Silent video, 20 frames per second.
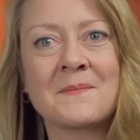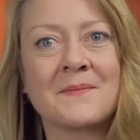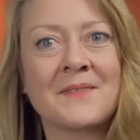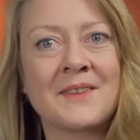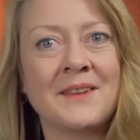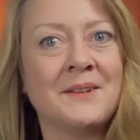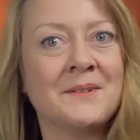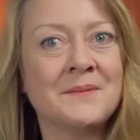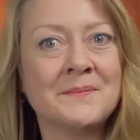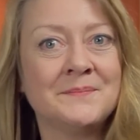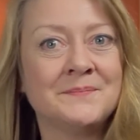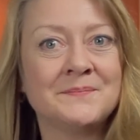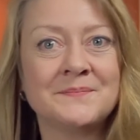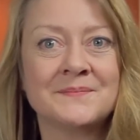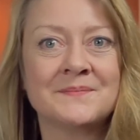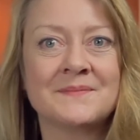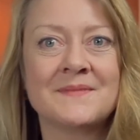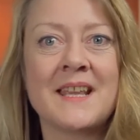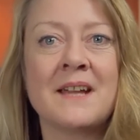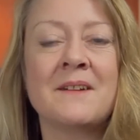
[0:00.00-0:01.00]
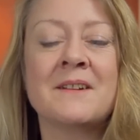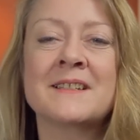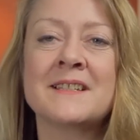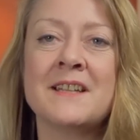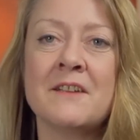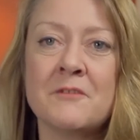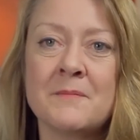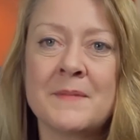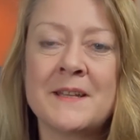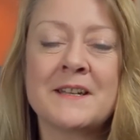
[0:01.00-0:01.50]
So there has
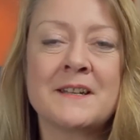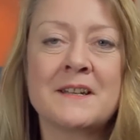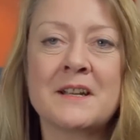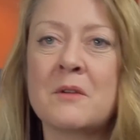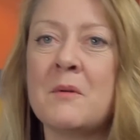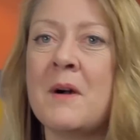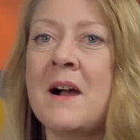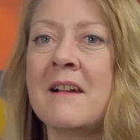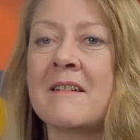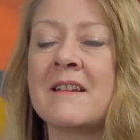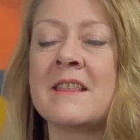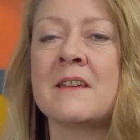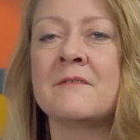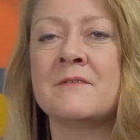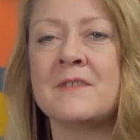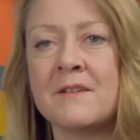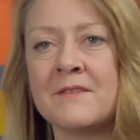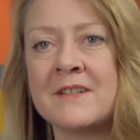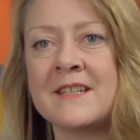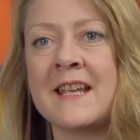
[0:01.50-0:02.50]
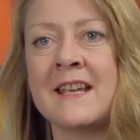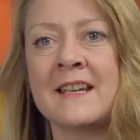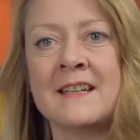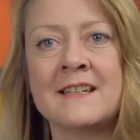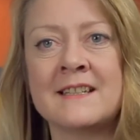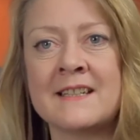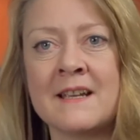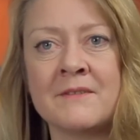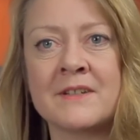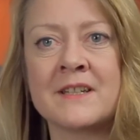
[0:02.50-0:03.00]
never been an inquiry. They've never
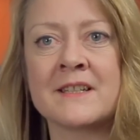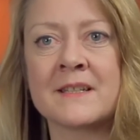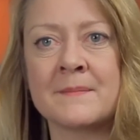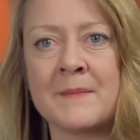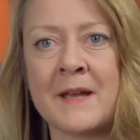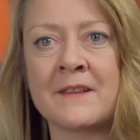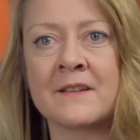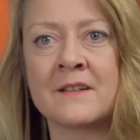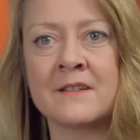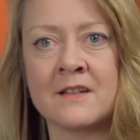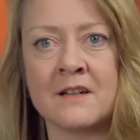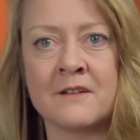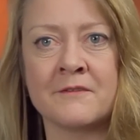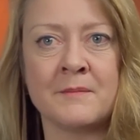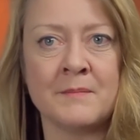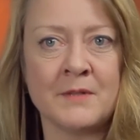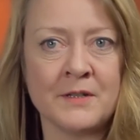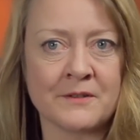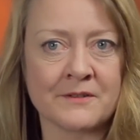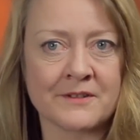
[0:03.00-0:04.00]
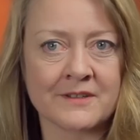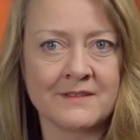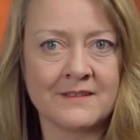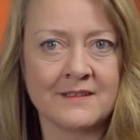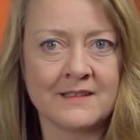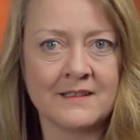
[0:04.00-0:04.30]
taken his evidence about the Gaddafi plot.